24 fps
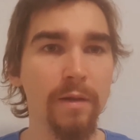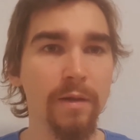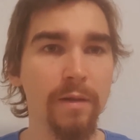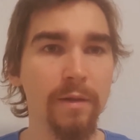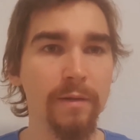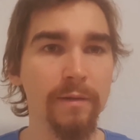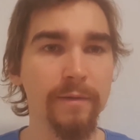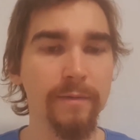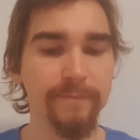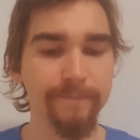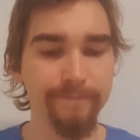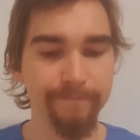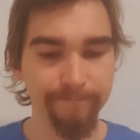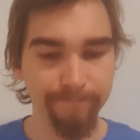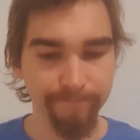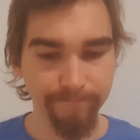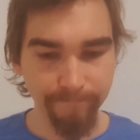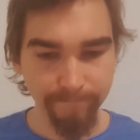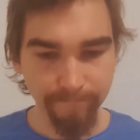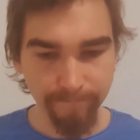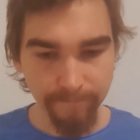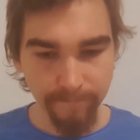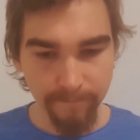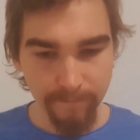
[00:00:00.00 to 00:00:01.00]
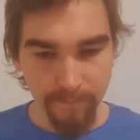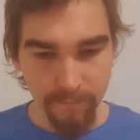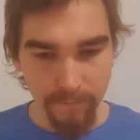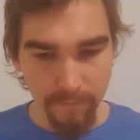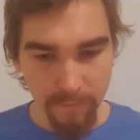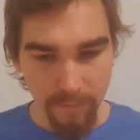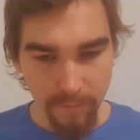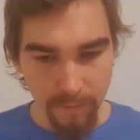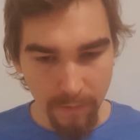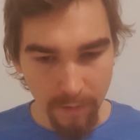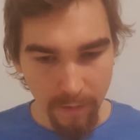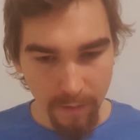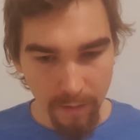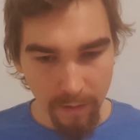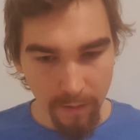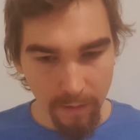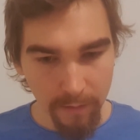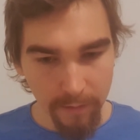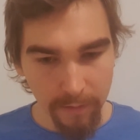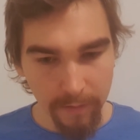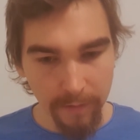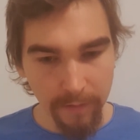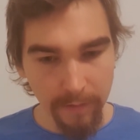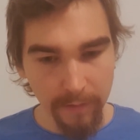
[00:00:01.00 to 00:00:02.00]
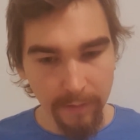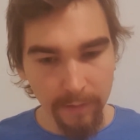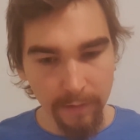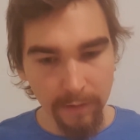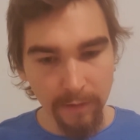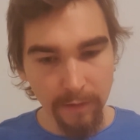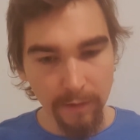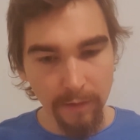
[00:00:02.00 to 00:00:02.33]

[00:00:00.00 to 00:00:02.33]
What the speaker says: No one is speaking in this clip.